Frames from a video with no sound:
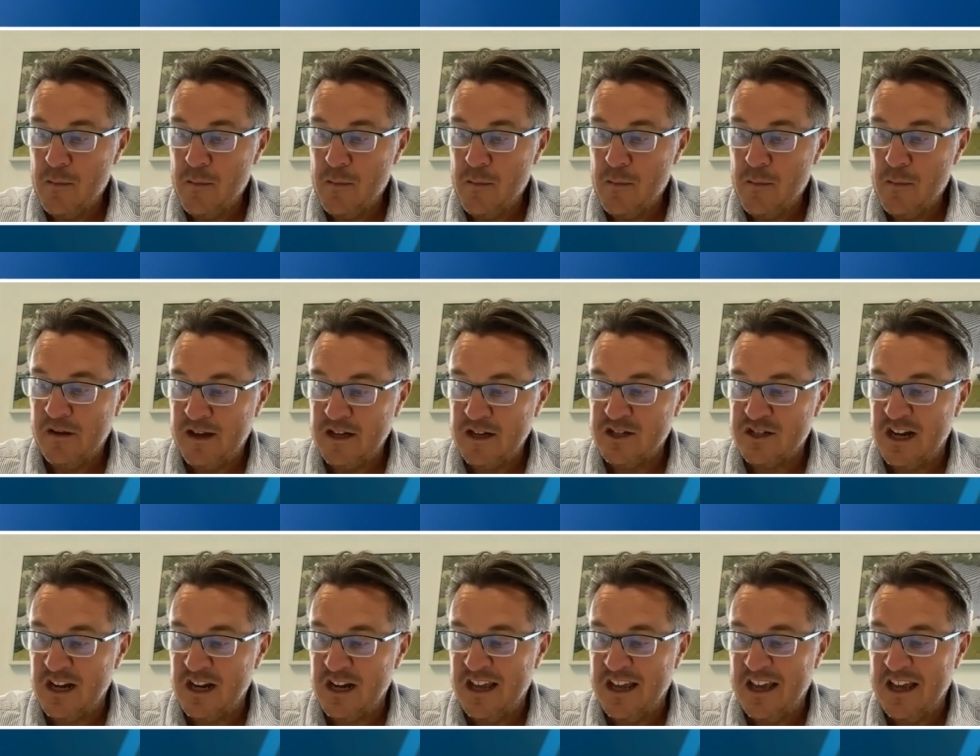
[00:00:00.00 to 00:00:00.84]
But wow.
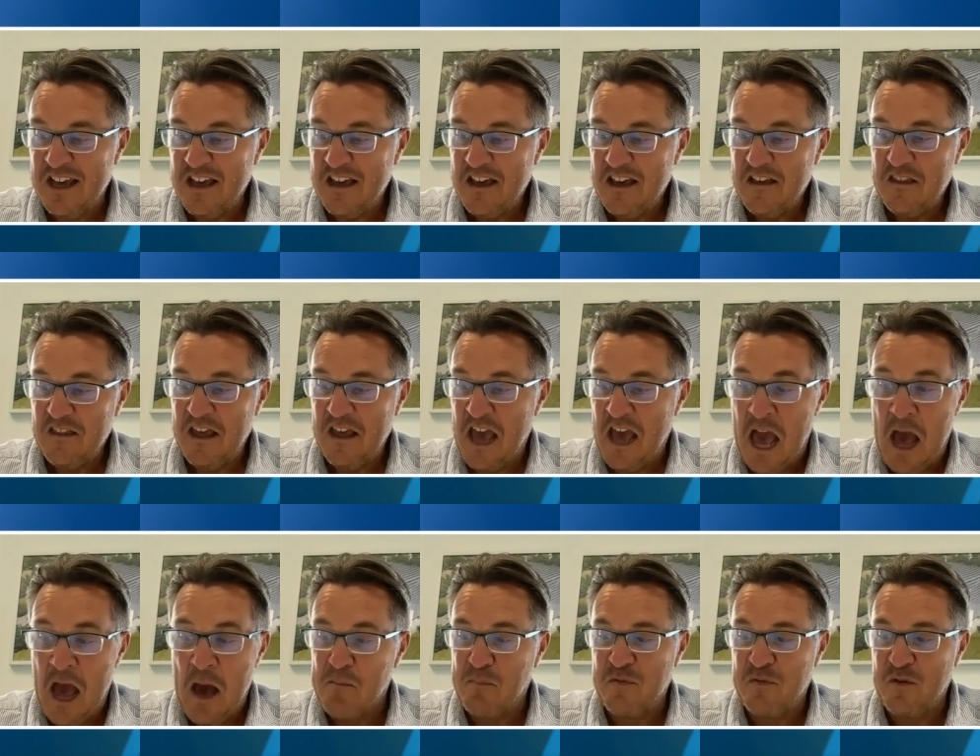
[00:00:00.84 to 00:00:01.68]
essentially, the
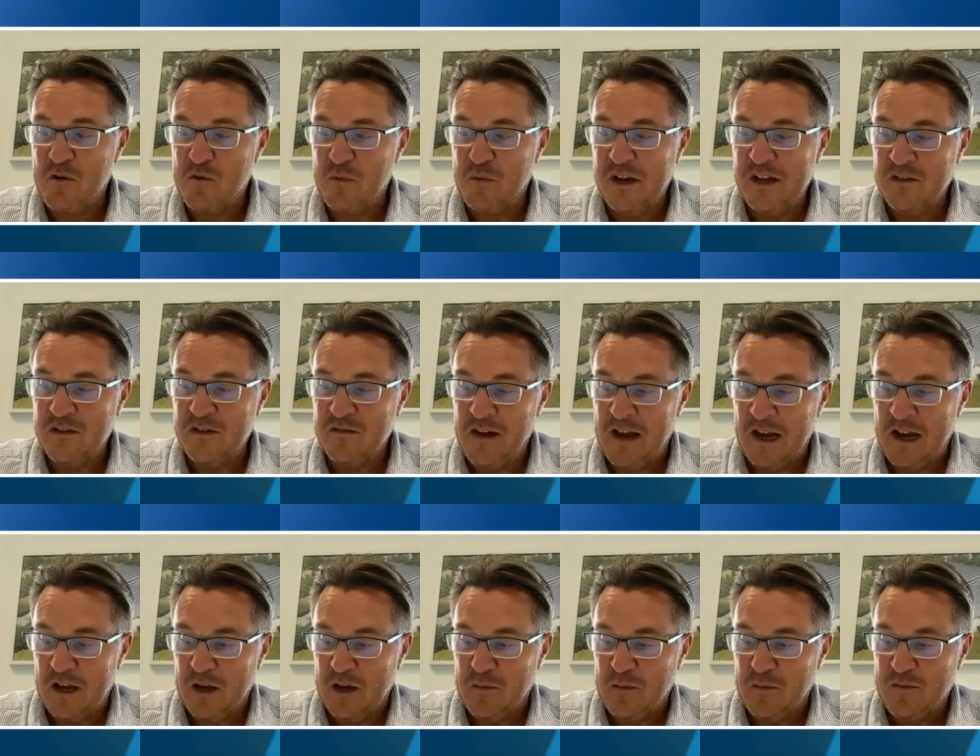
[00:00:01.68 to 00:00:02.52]
app that we
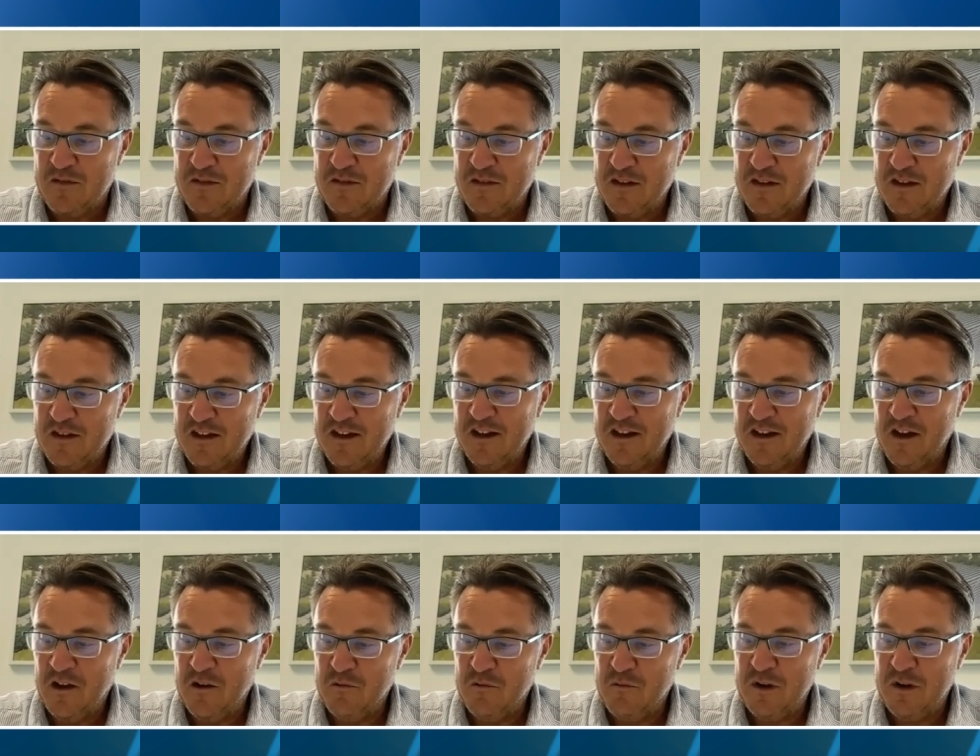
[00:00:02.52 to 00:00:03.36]
developed, you
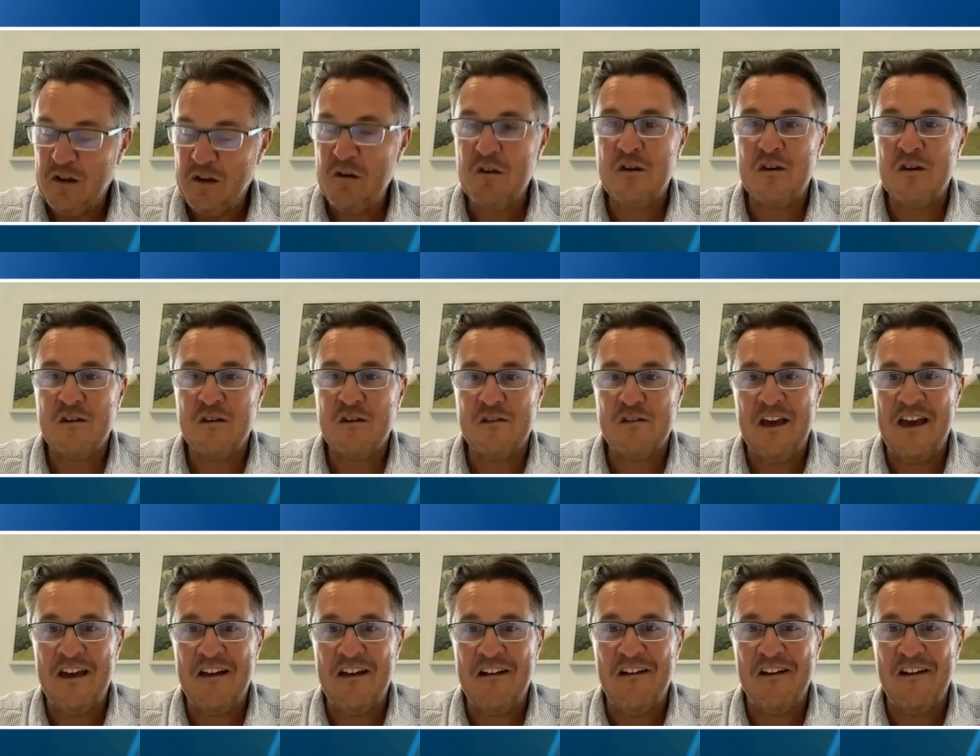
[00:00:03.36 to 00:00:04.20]
know, when you look at
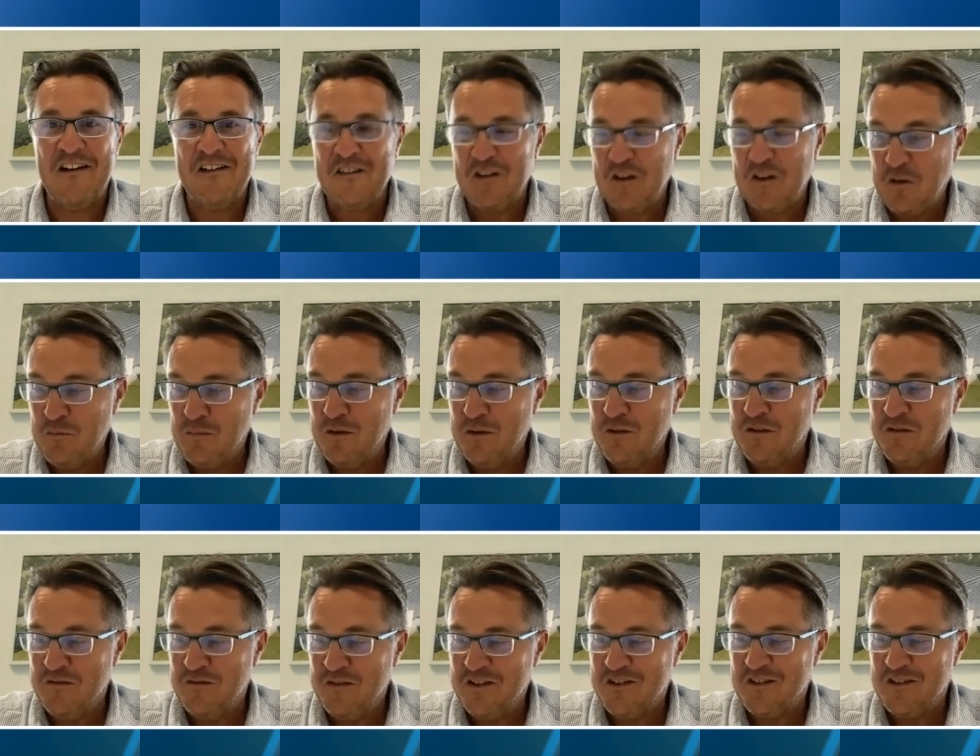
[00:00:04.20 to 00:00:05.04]
the AI and the
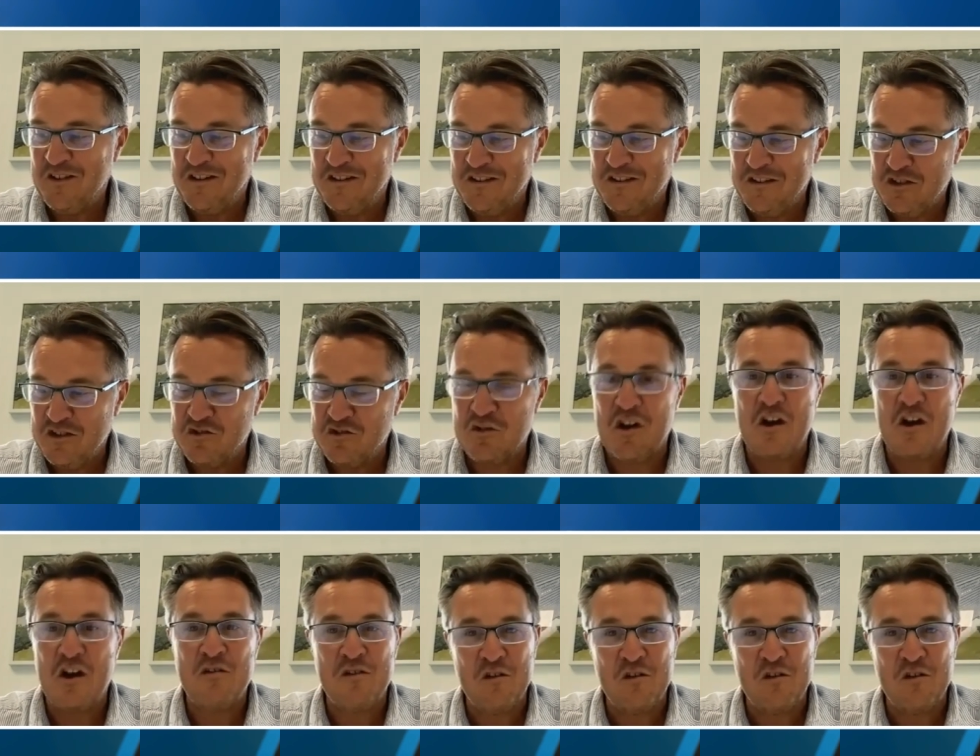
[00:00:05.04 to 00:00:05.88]
computer vision and the
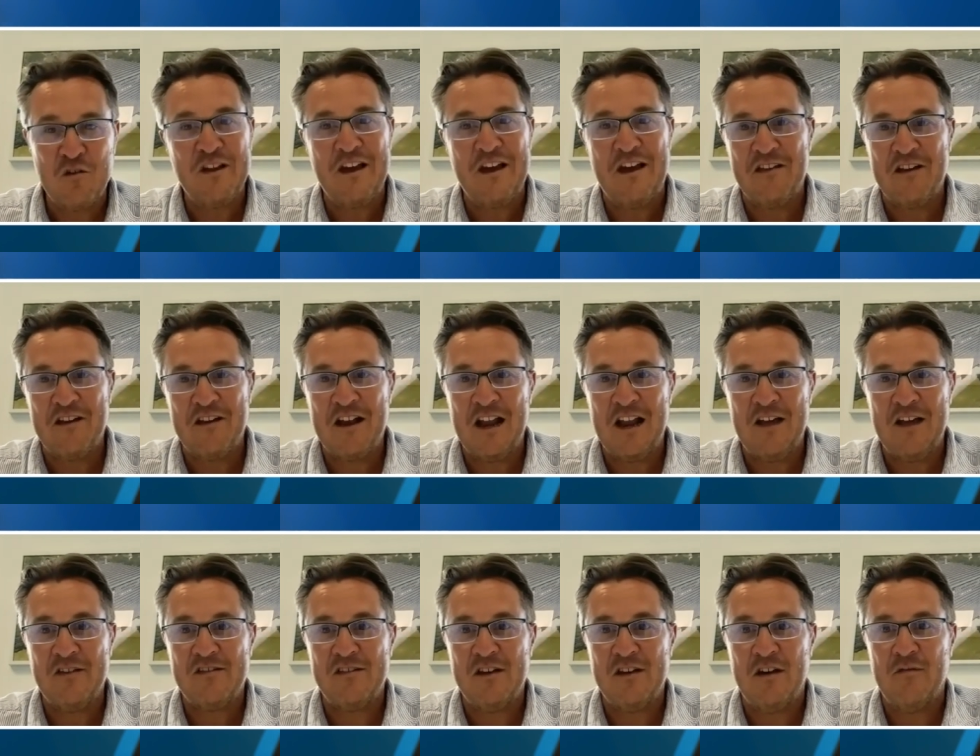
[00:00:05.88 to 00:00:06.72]
drone and all the other
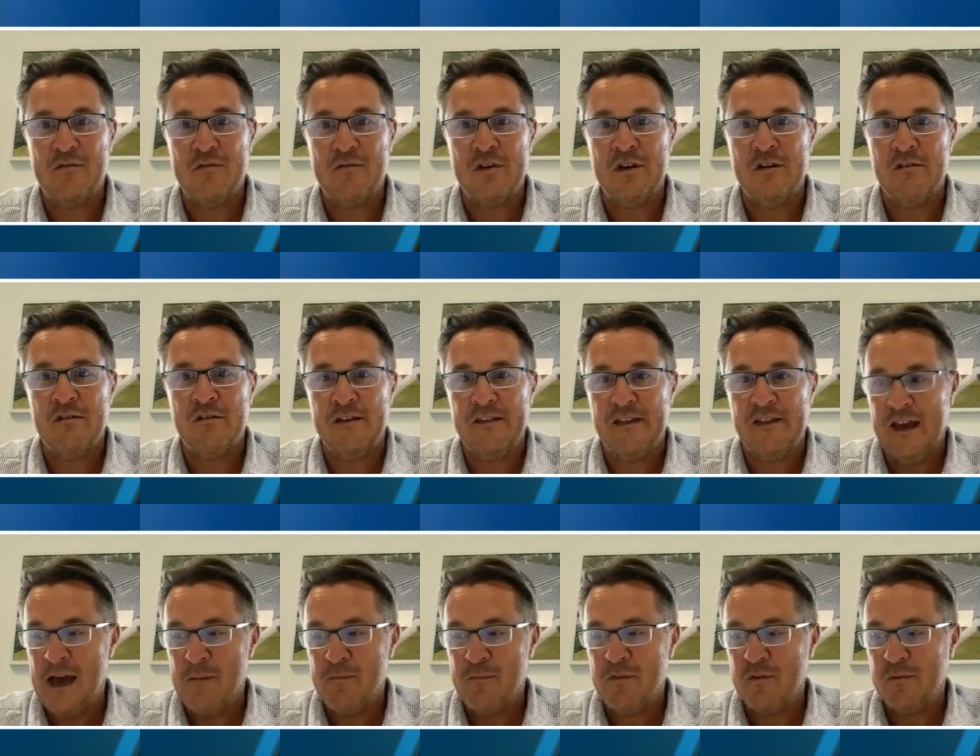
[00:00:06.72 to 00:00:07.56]
clever stuff we're doing,
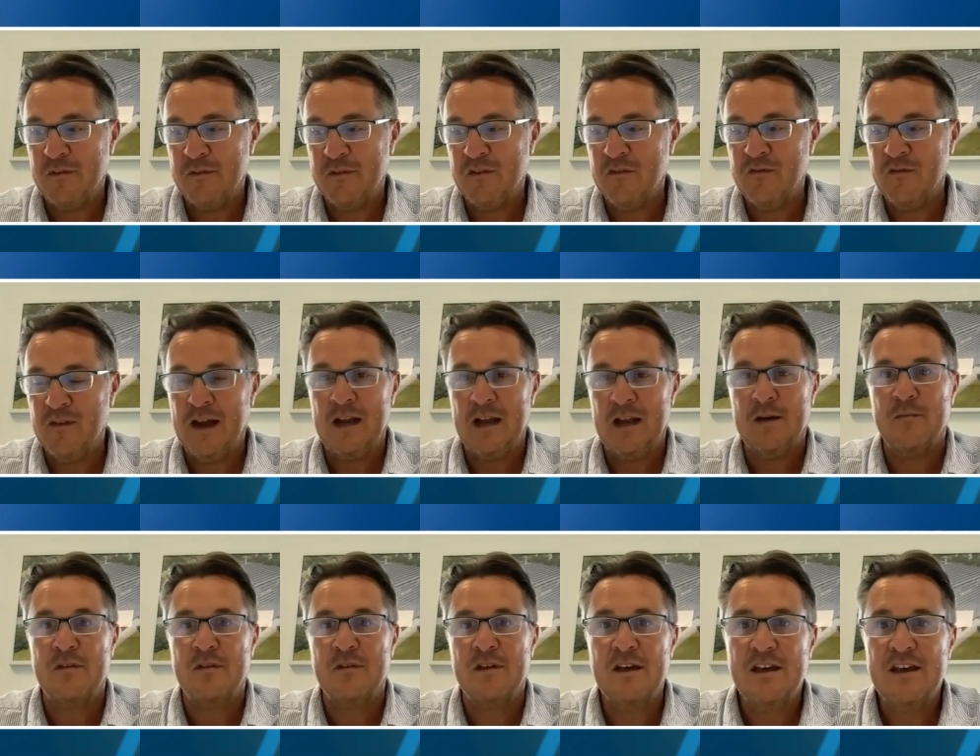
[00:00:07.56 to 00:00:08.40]
the app that we
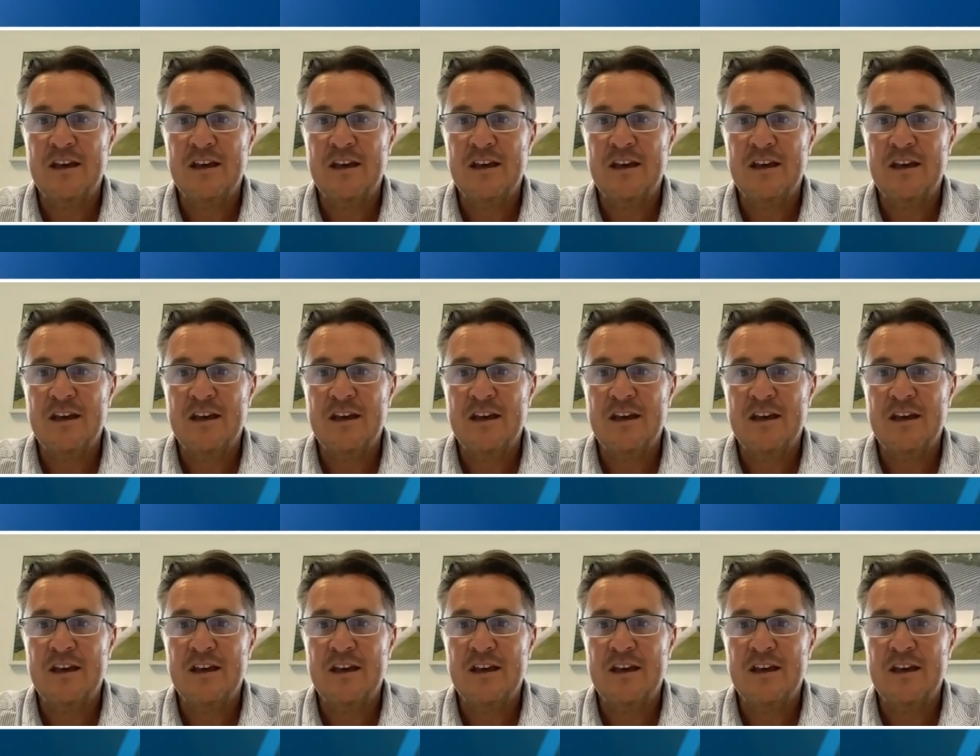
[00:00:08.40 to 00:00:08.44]
developed